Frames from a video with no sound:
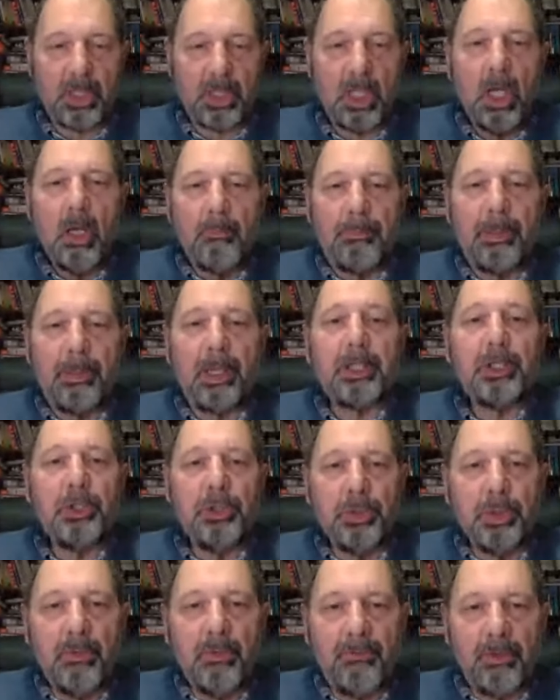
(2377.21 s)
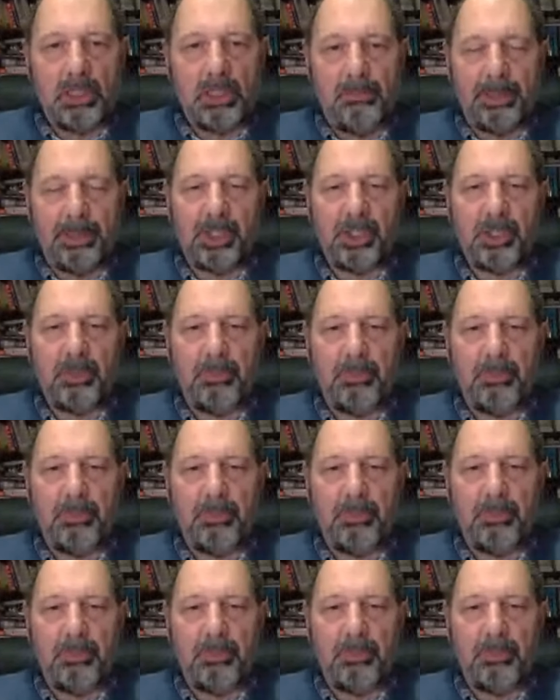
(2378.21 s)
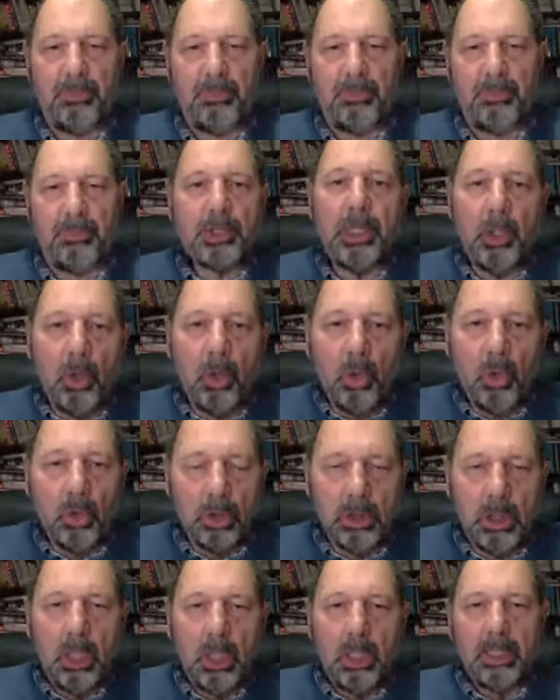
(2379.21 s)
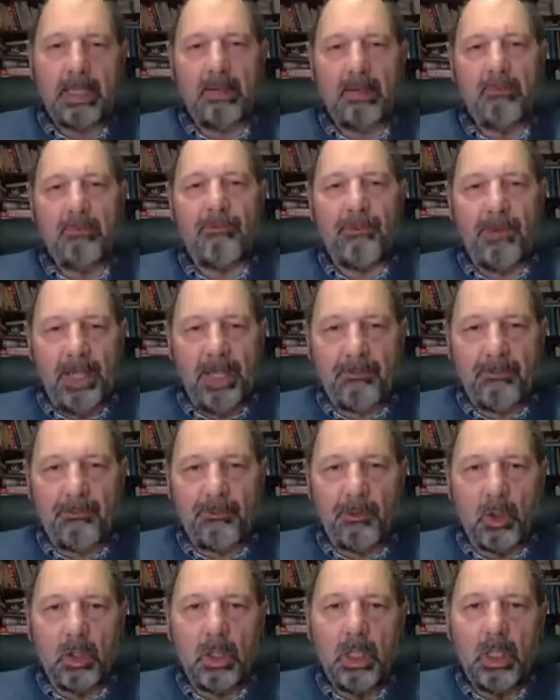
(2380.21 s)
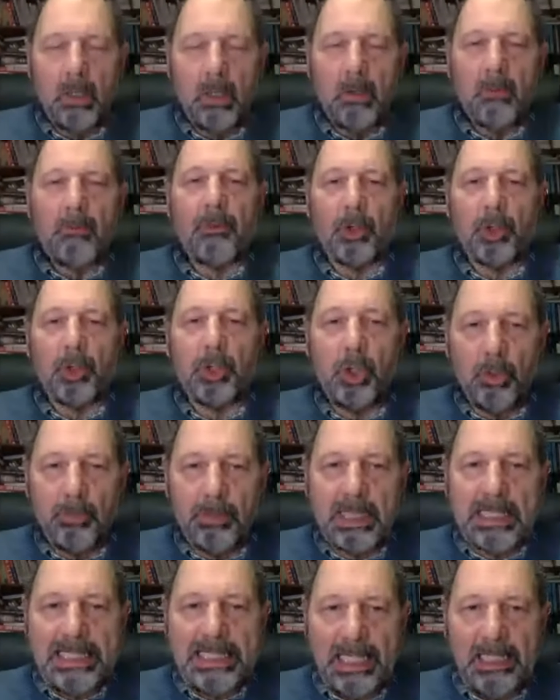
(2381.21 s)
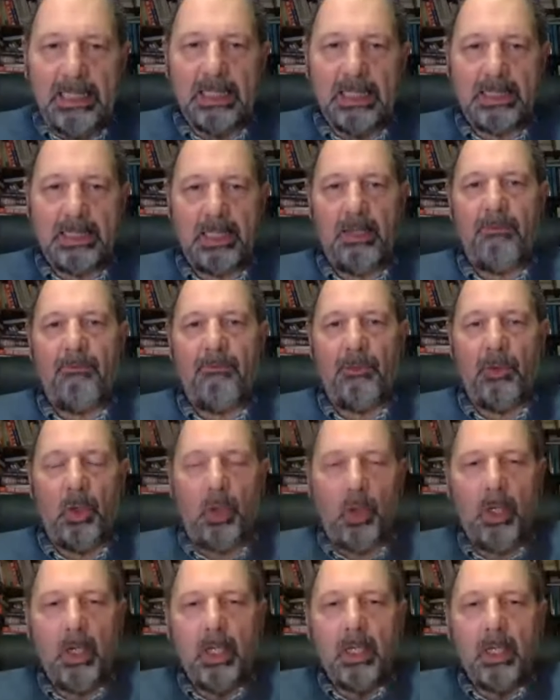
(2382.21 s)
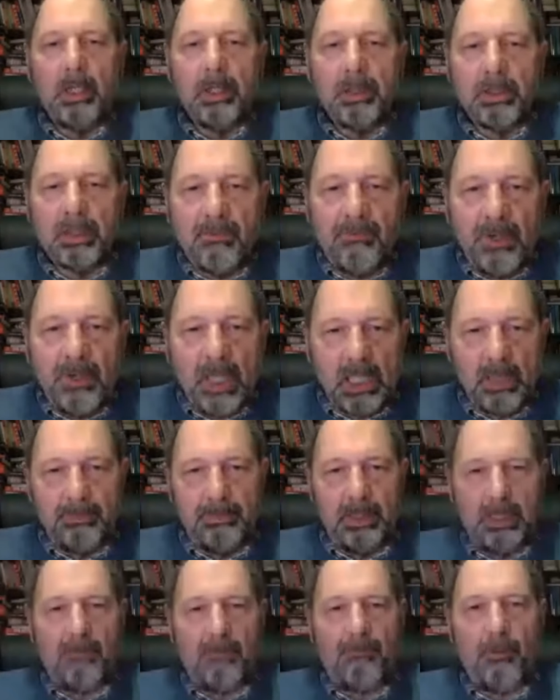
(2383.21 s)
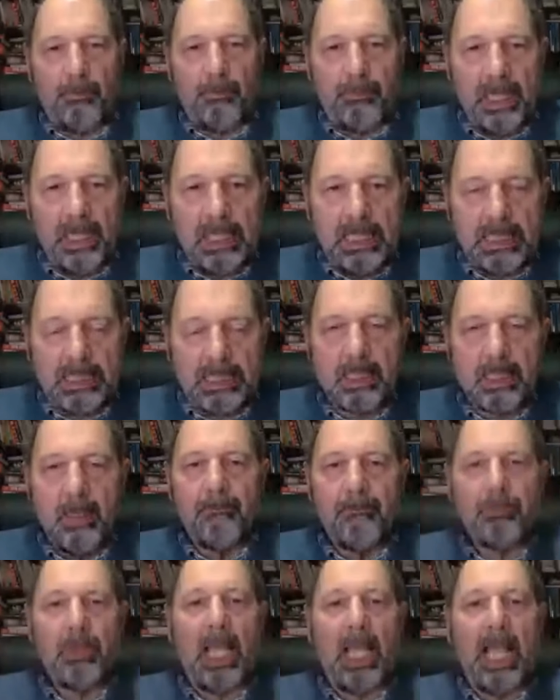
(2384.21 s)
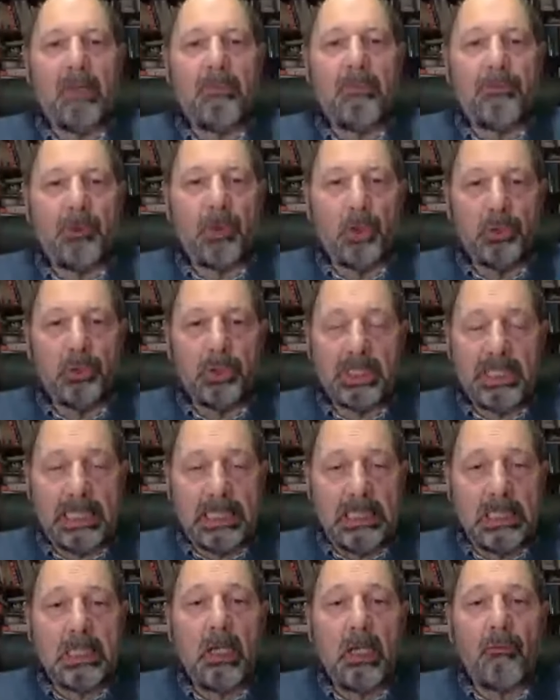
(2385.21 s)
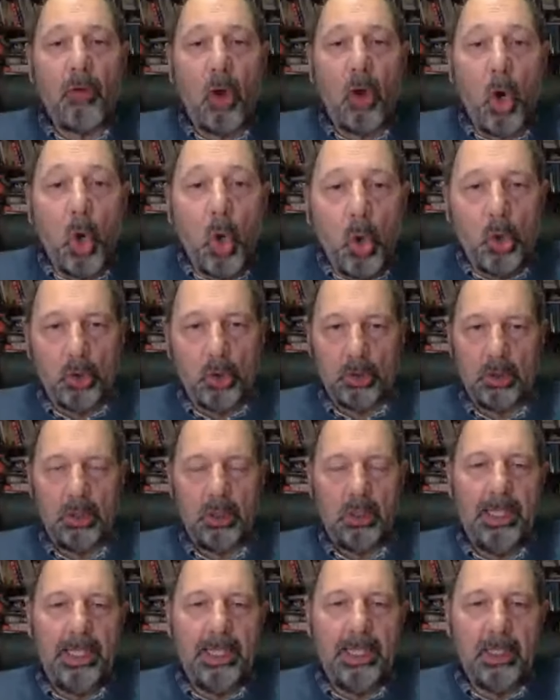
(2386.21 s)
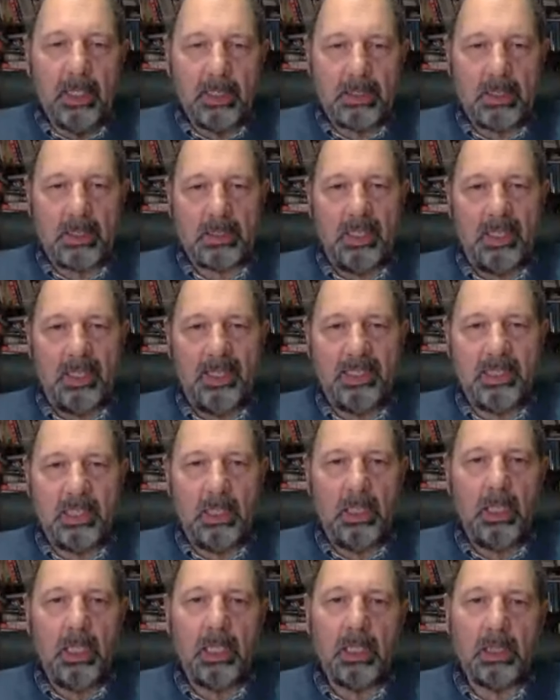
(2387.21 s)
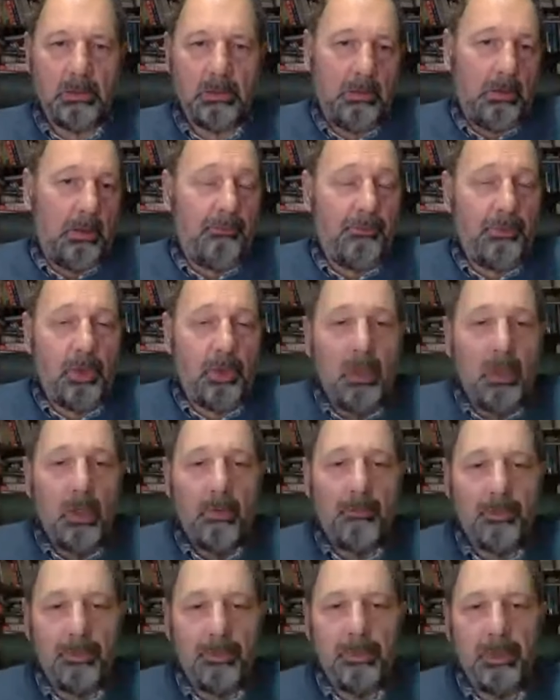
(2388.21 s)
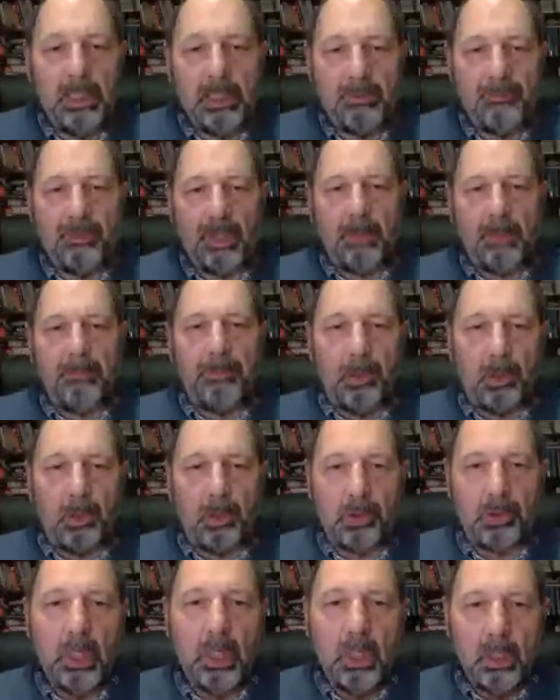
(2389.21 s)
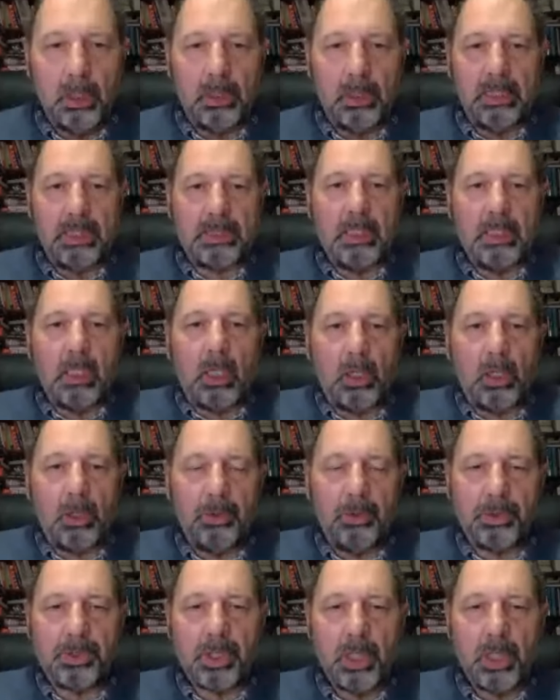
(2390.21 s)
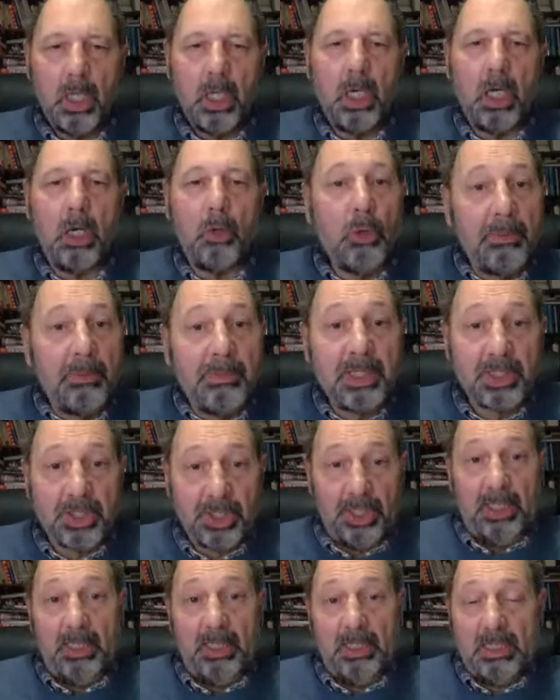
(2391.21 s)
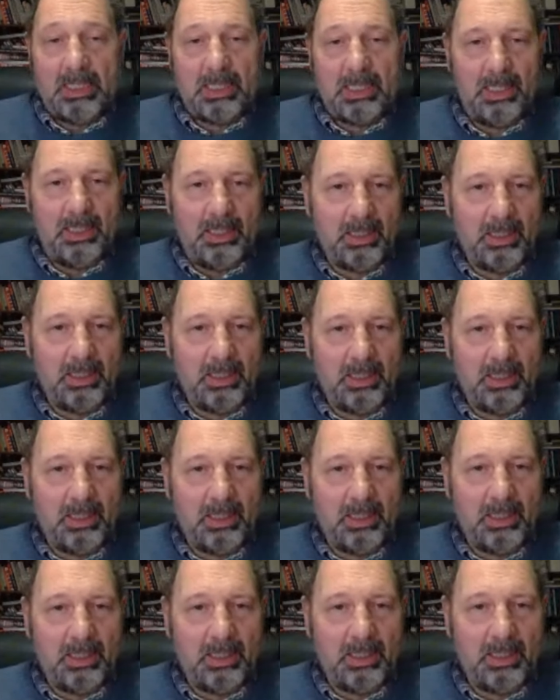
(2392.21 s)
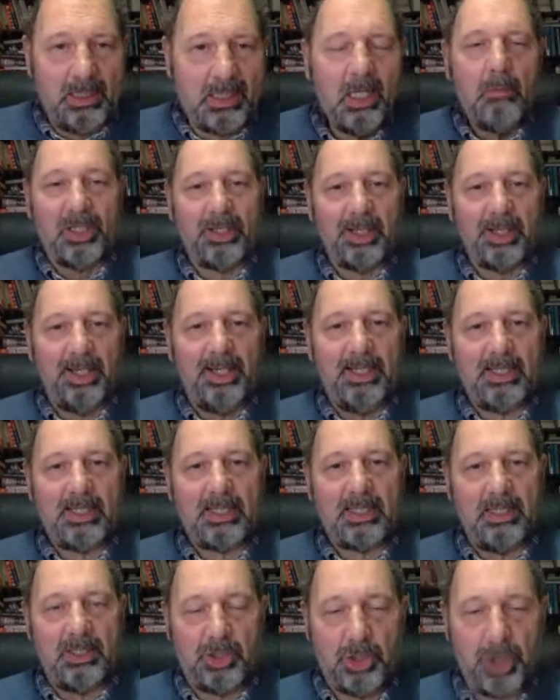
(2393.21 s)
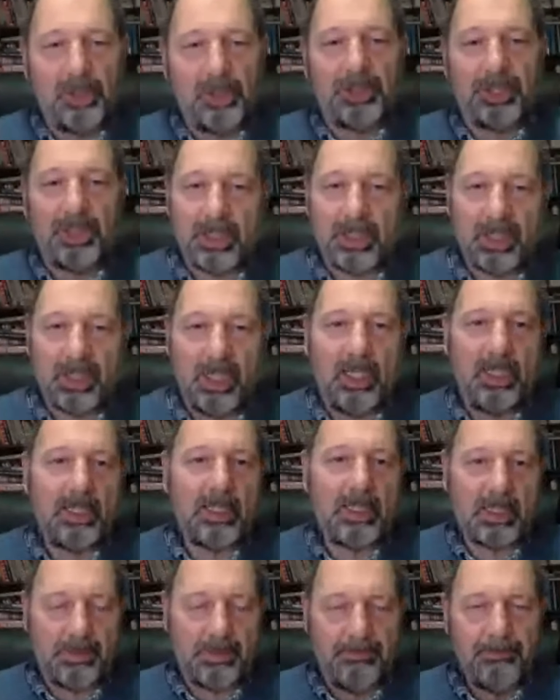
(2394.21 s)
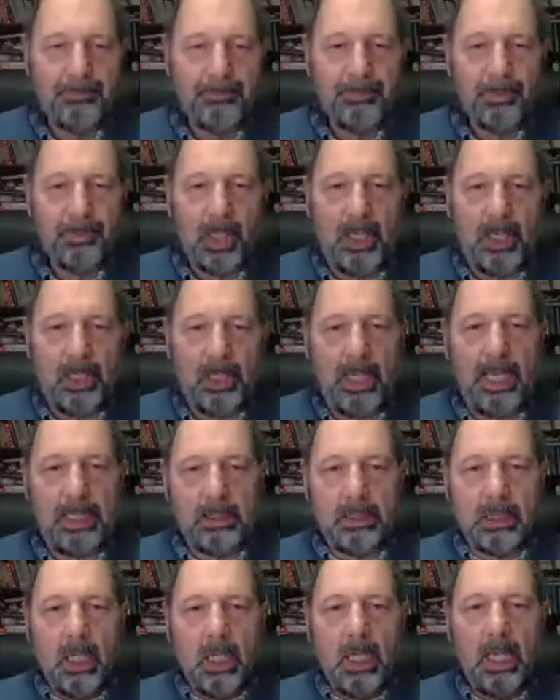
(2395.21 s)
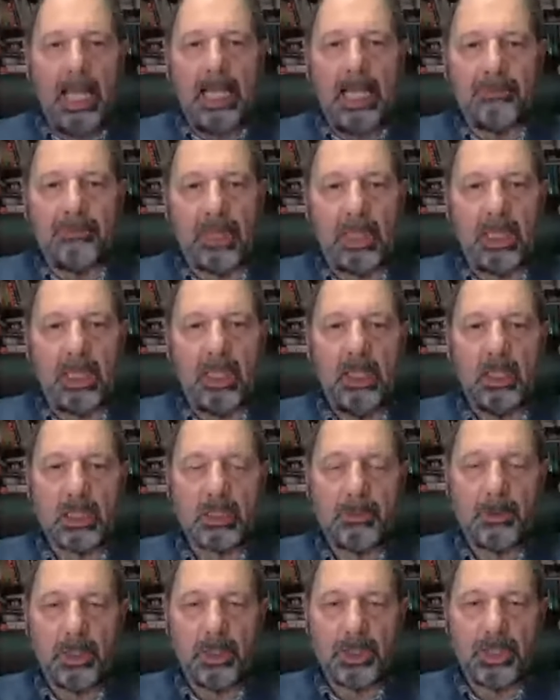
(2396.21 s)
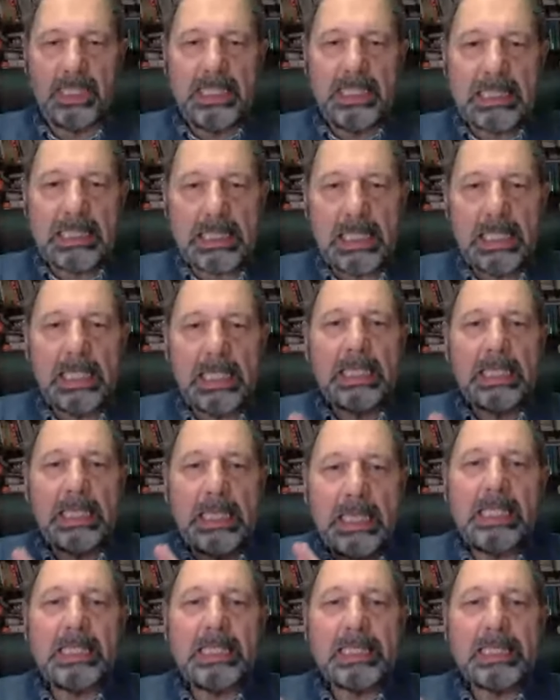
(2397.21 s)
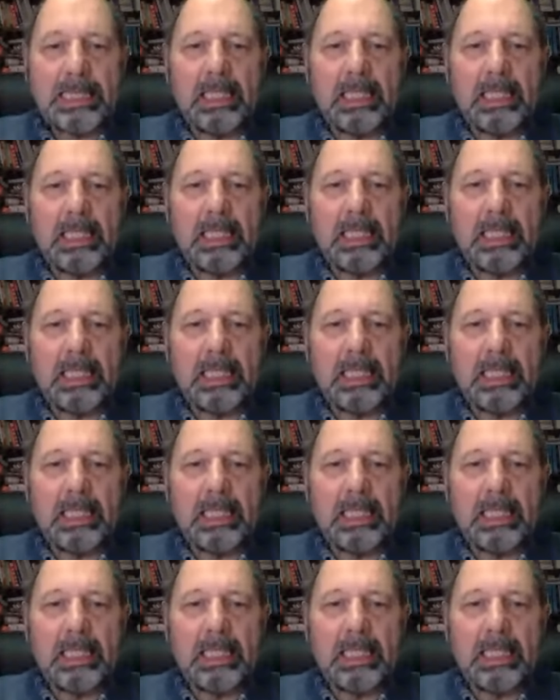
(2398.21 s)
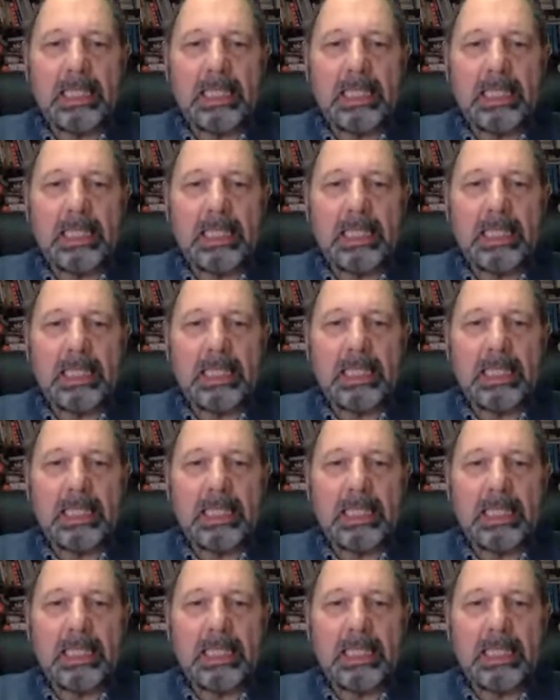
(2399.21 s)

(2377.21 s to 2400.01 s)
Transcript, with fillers: but universal principles, which we all can fight for, for human dignity, for development, for peace, and for the dignity of all in a society. And you know, for, for it's very important that this includes uh, women's rights and minority rights and children's rights uh, and and everything else, because these these are you know for people